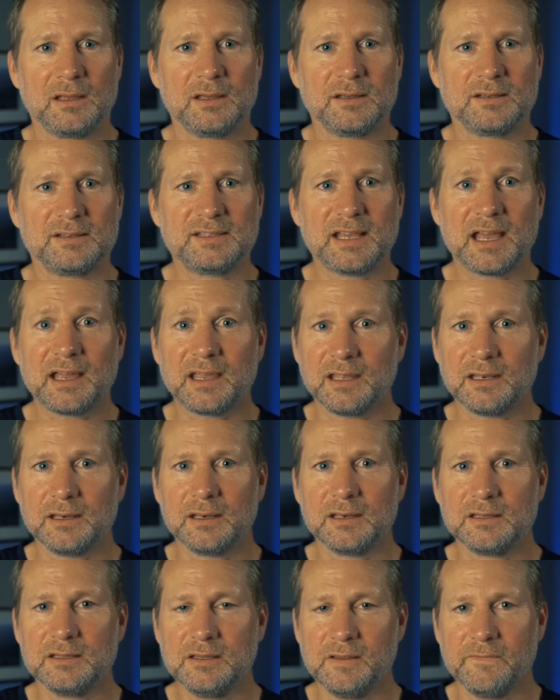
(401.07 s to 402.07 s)
Second,
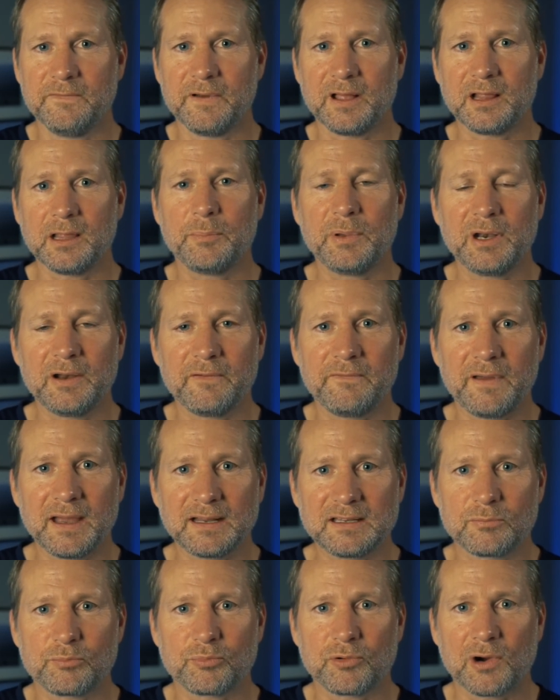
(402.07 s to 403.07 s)
develop an
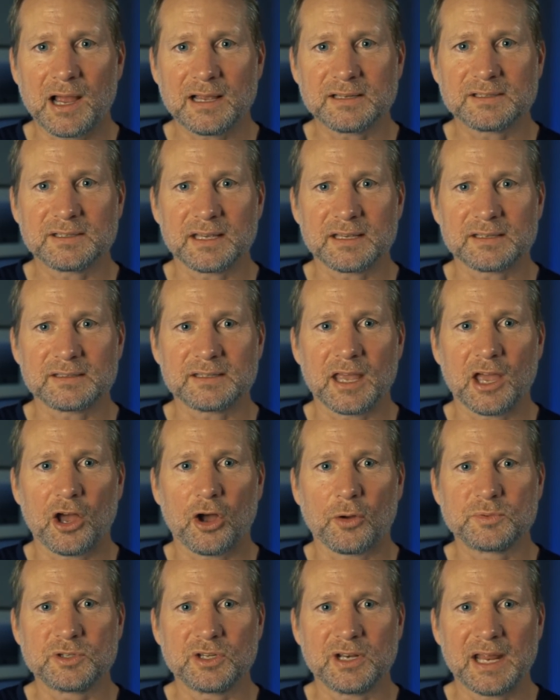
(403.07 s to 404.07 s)
effective process that
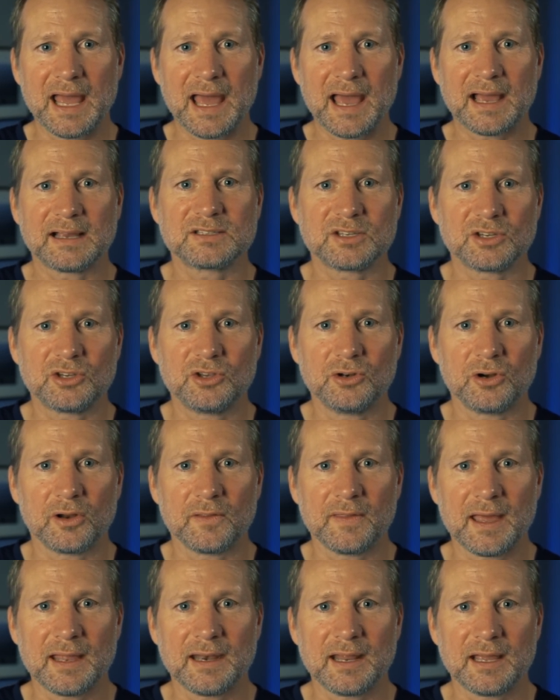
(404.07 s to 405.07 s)
helps you to execute on
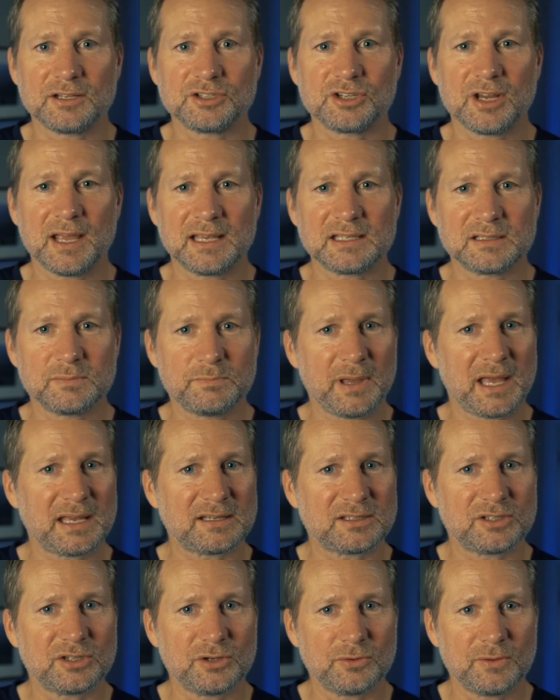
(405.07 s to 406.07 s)
that edge as
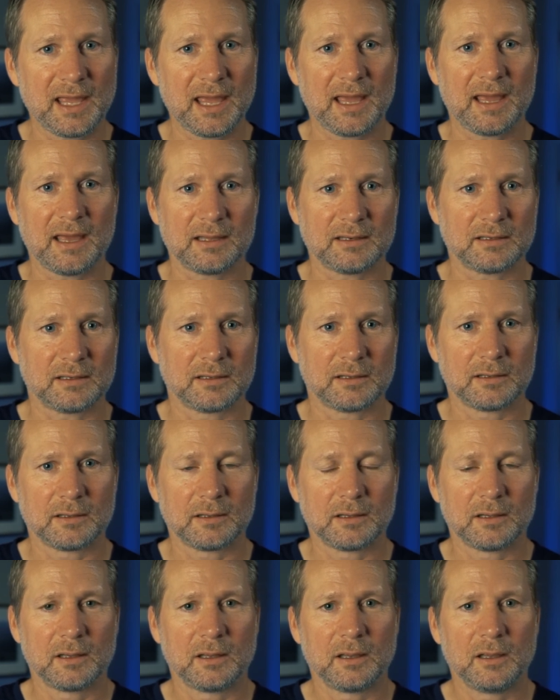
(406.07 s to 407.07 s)
best you can.
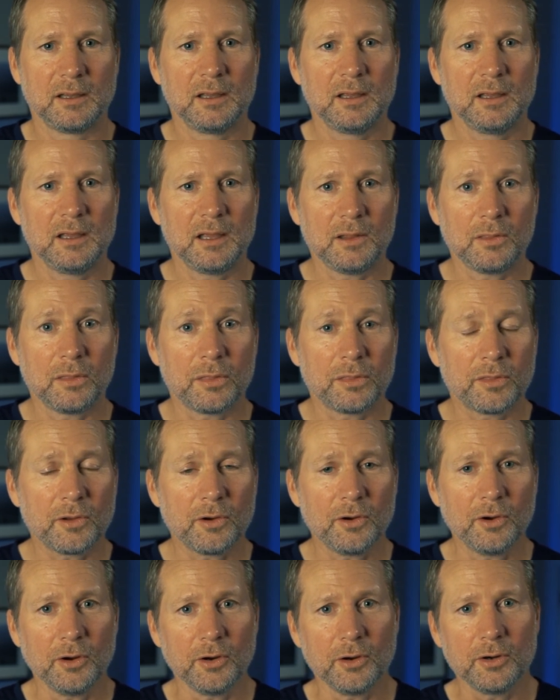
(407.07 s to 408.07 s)
And
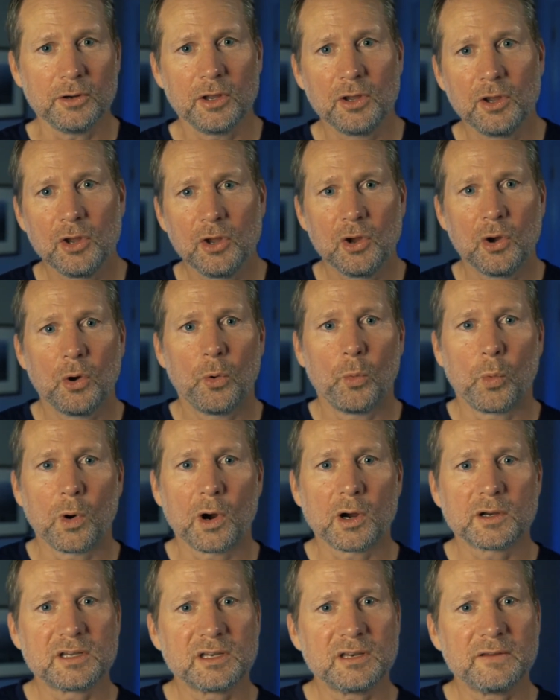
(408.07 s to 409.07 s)
third,
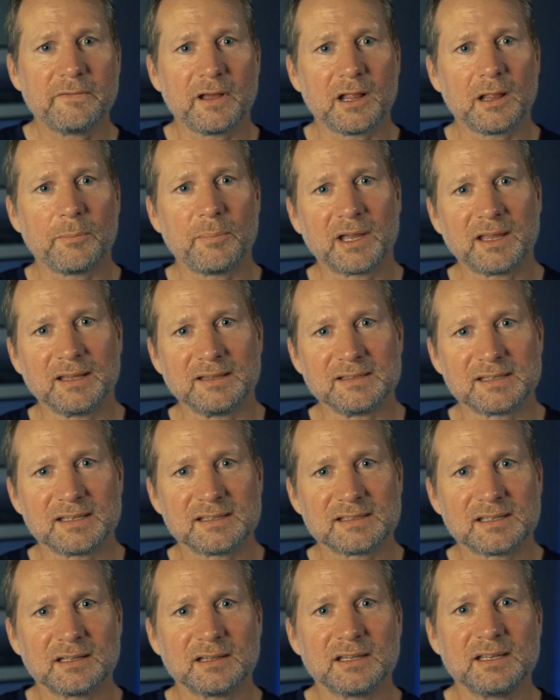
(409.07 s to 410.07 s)
work to develop a
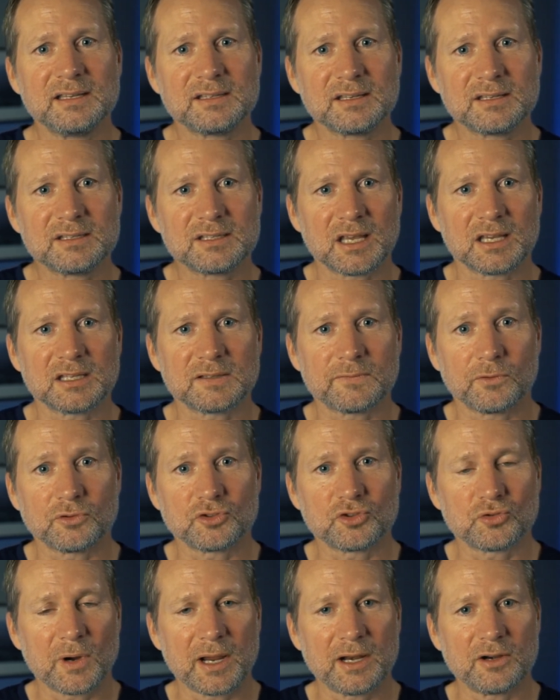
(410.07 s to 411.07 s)
consistently successful
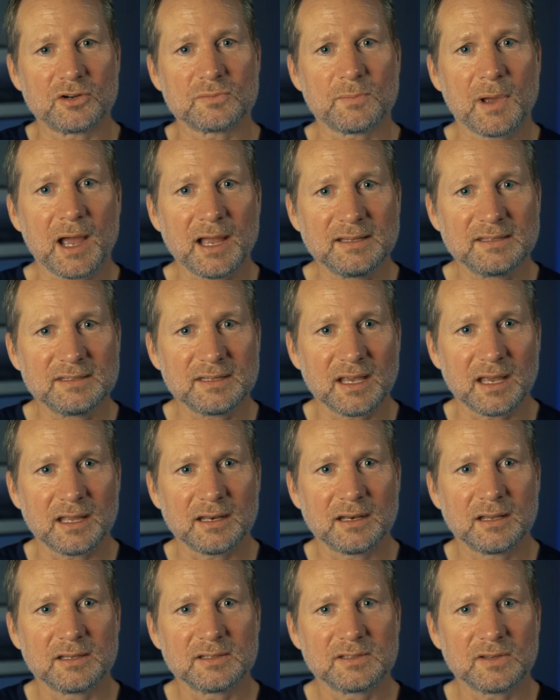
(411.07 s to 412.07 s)
trader's
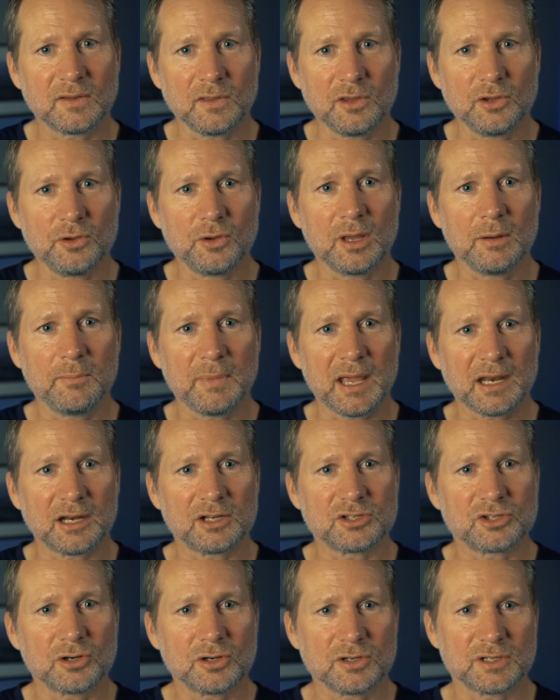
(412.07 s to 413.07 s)
mindset so that you can
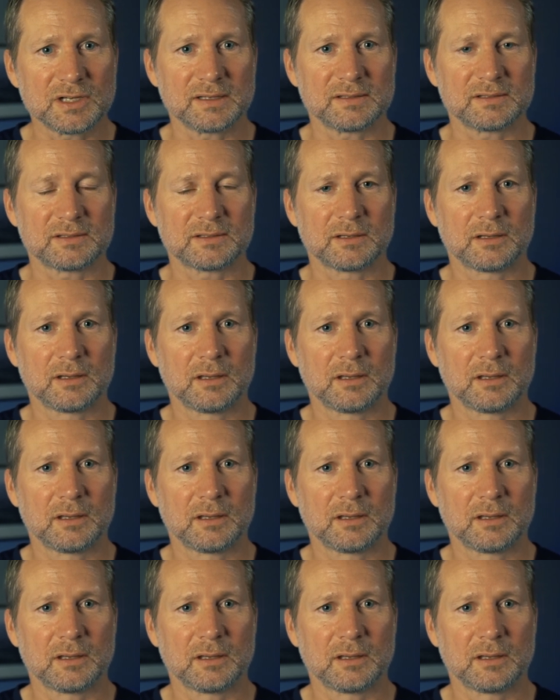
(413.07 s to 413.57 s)
manage urges.